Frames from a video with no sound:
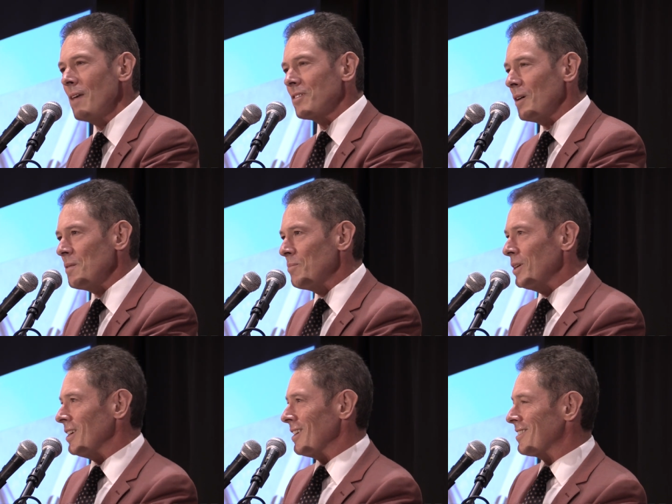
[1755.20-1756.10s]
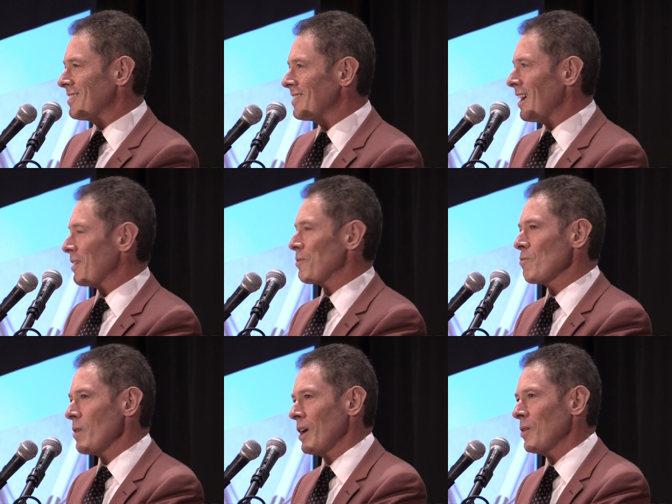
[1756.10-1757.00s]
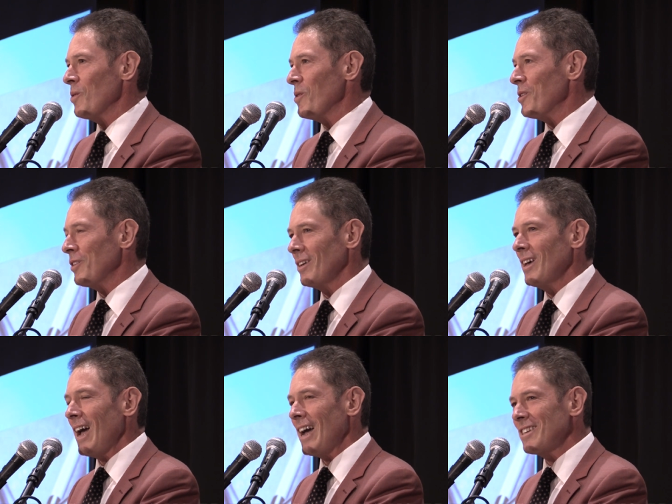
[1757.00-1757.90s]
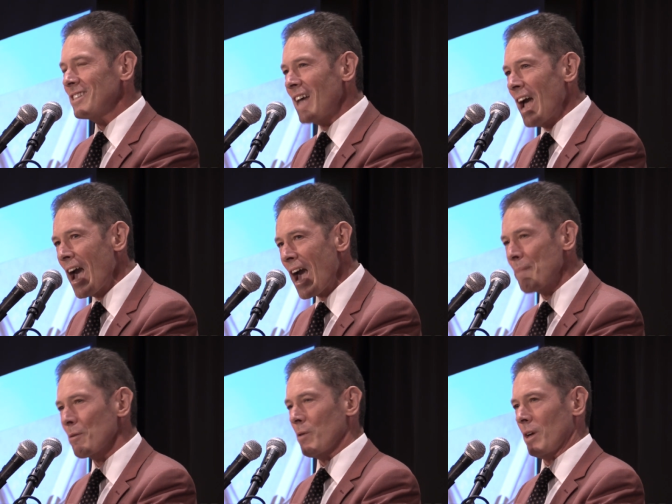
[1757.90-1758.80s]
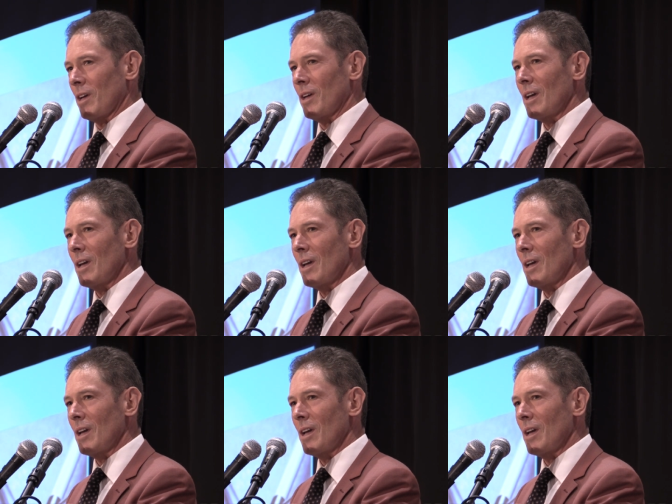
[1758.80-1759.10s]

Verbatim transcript: So being a stuck record and just hammering,